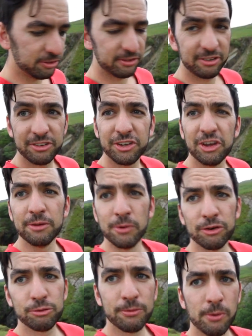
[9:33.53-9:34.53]
do too
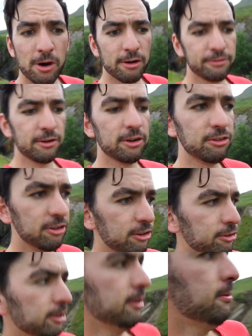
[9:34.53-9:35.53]
much with waterfalls
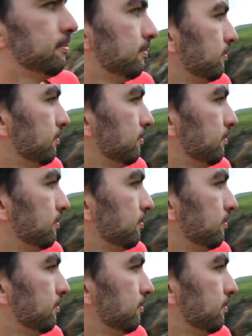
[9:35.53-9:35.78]
usually,